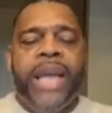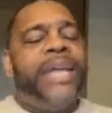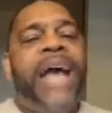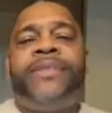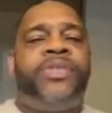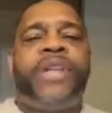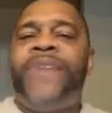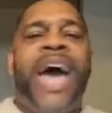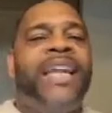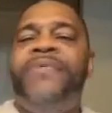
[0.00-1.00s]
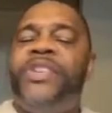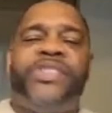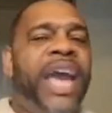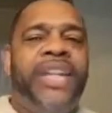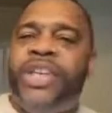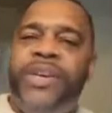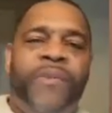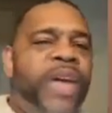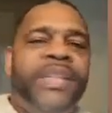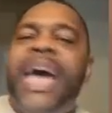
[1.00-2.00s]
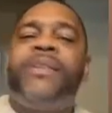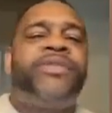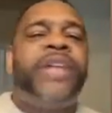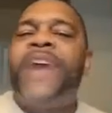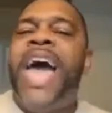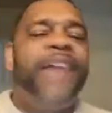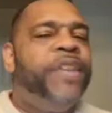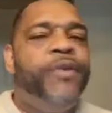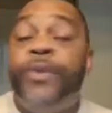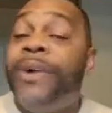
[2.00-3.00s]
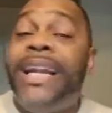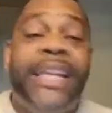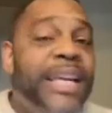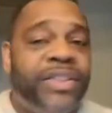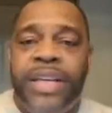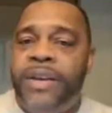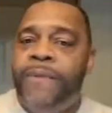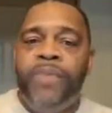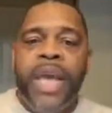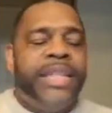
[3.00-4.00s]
There's some stuff I hadn't even said to you. There's some stuff I hadn't even released to you.